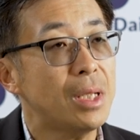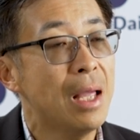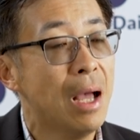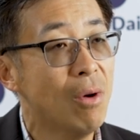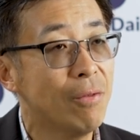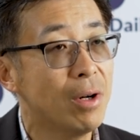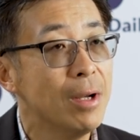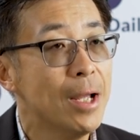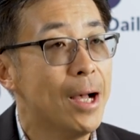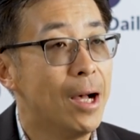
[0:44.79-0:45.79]
However,
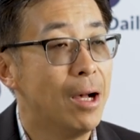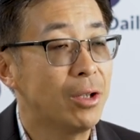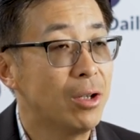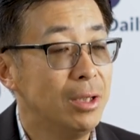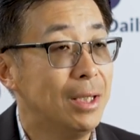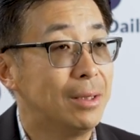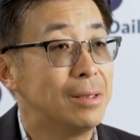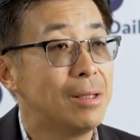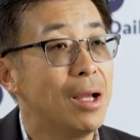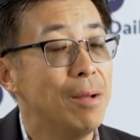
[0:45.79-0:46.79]
currently at
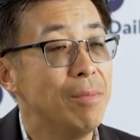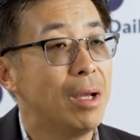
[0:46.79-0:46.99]
this time,